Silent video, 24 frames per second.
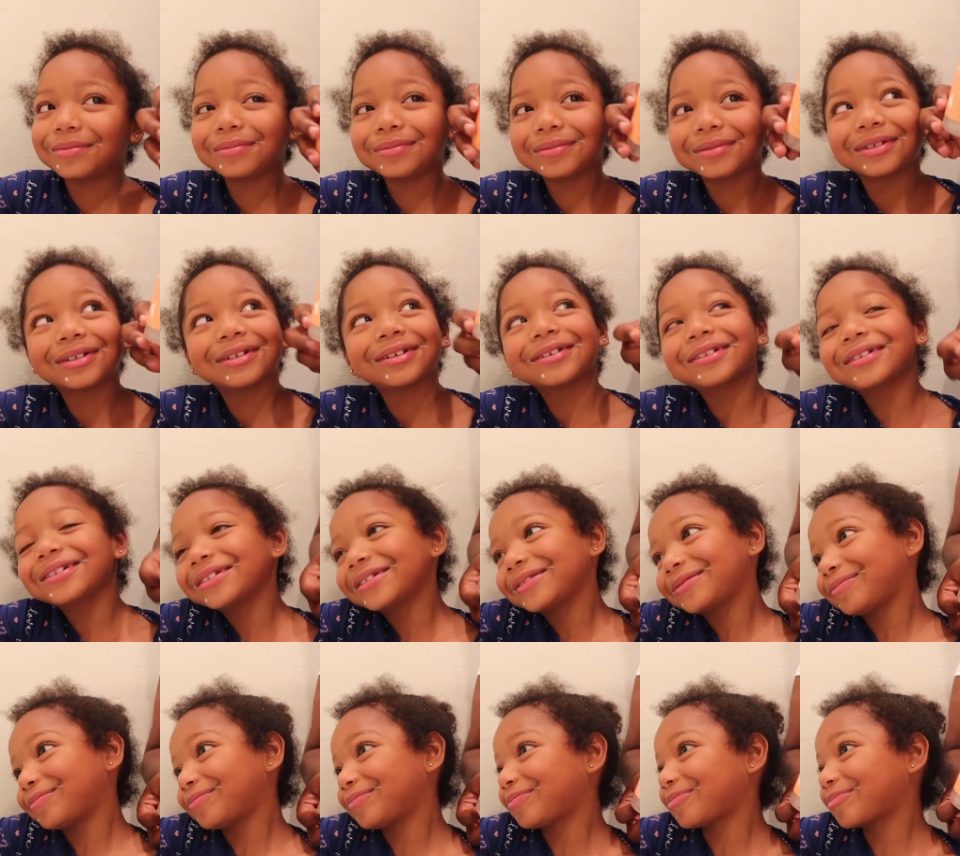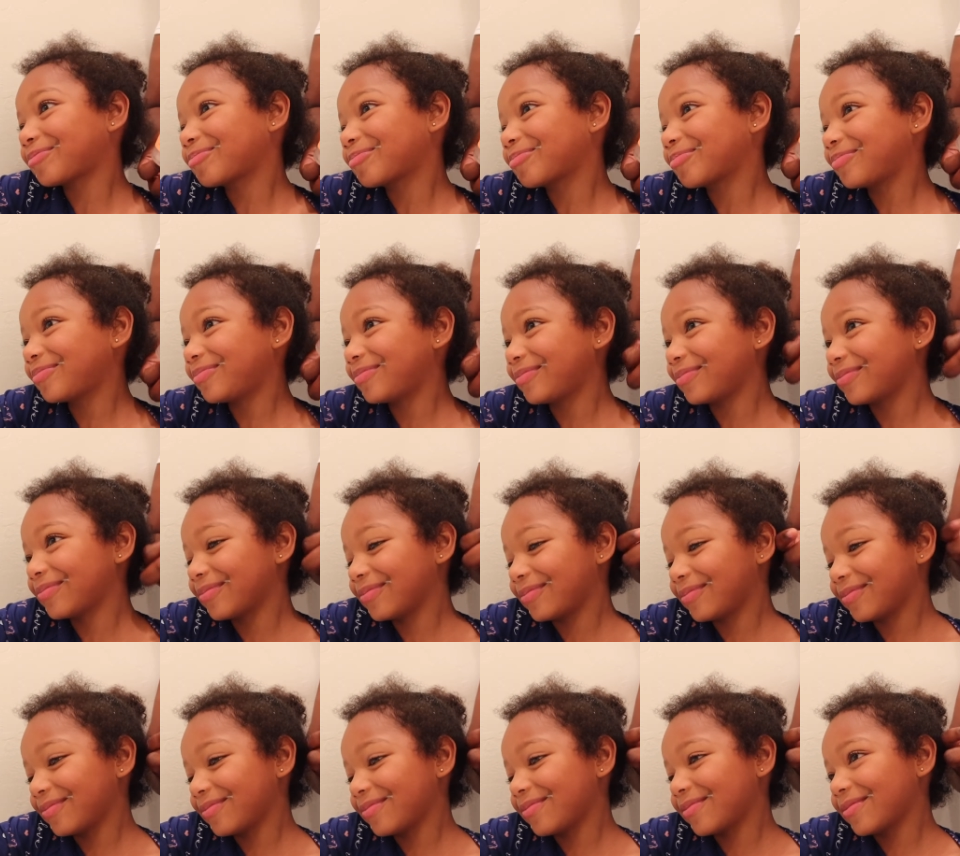along with some
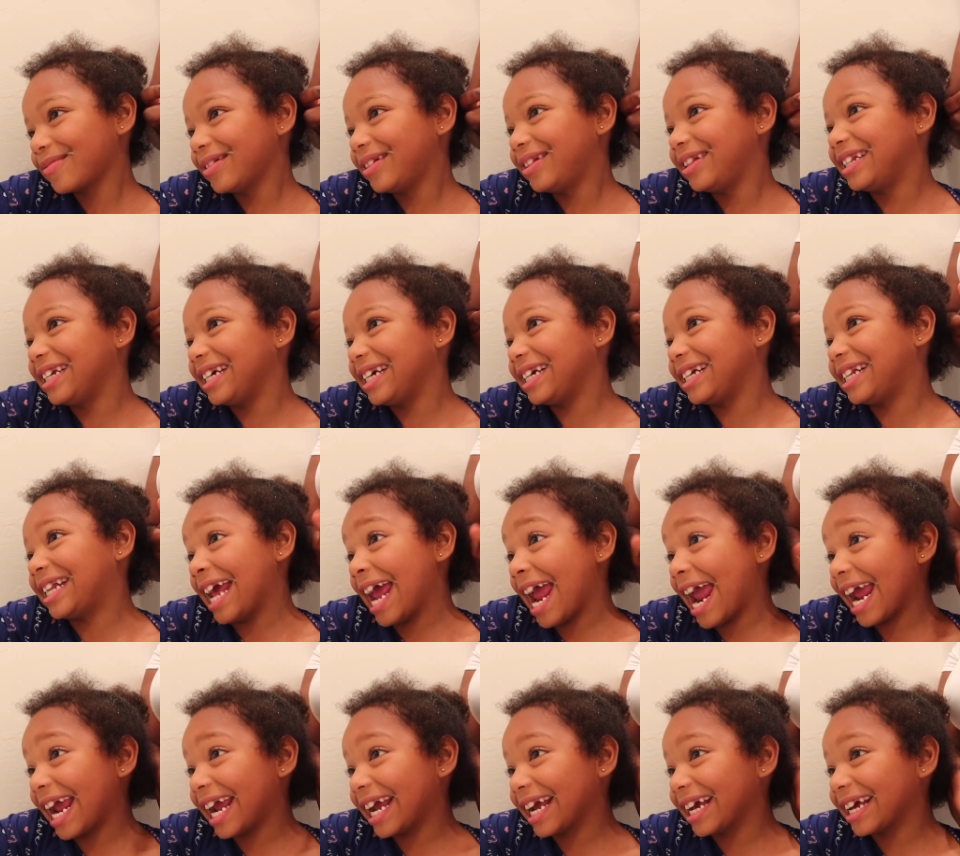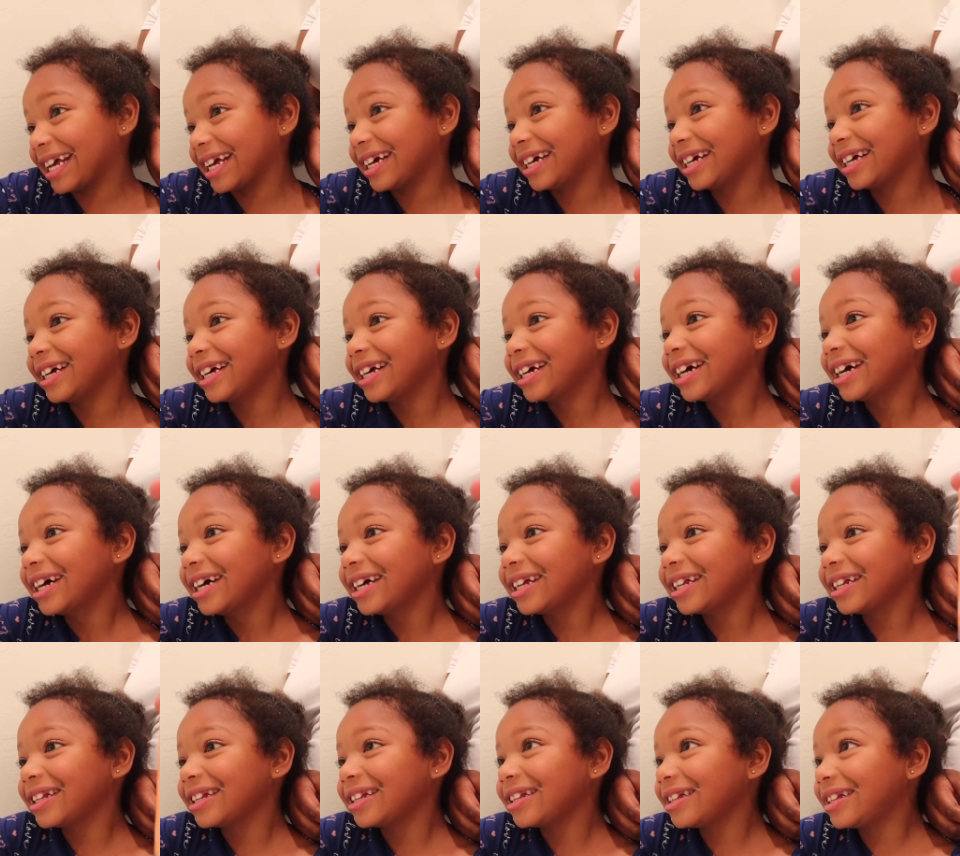um, Detan
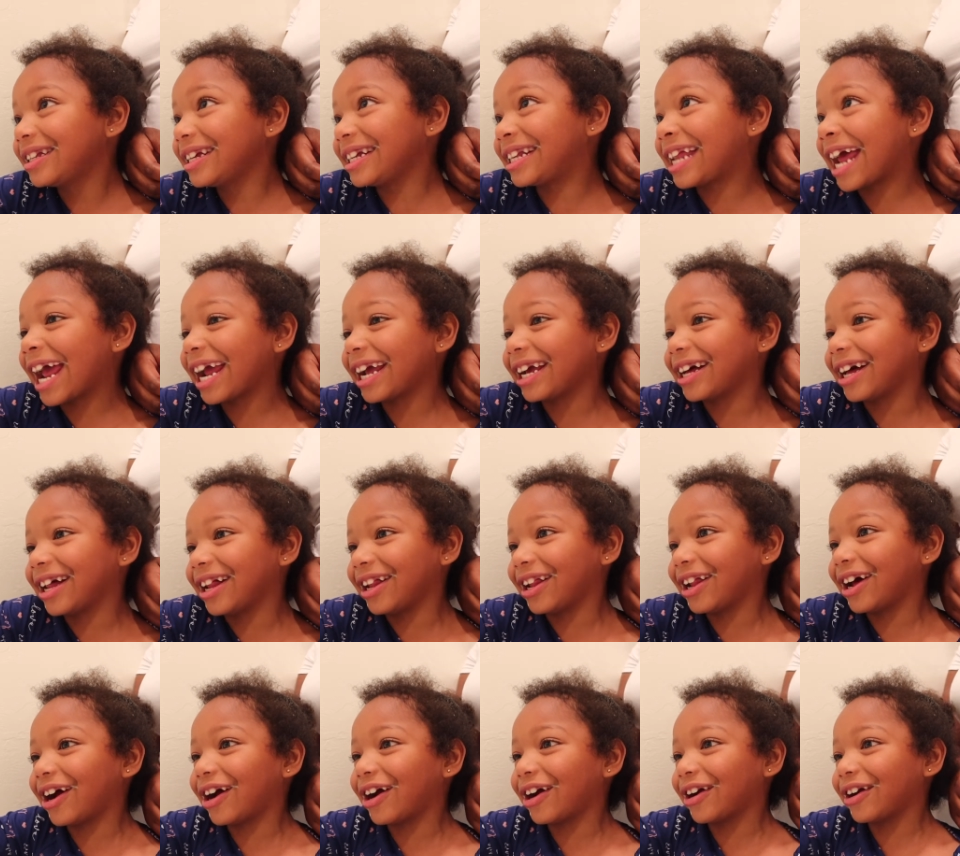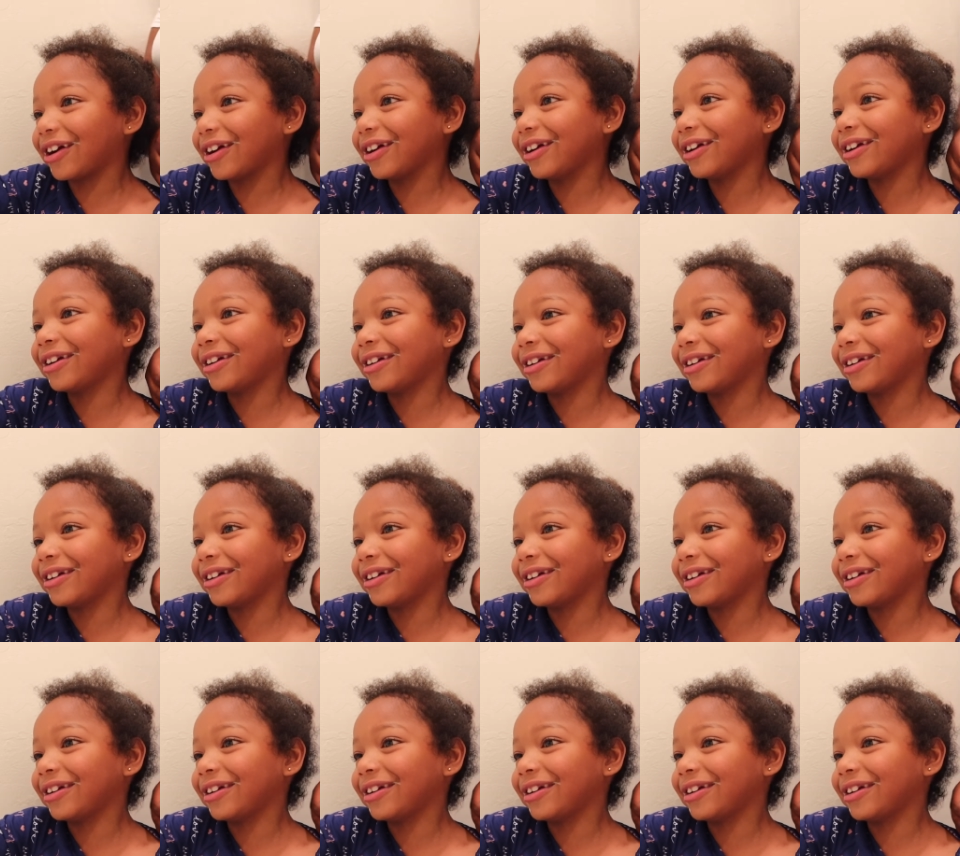detangular.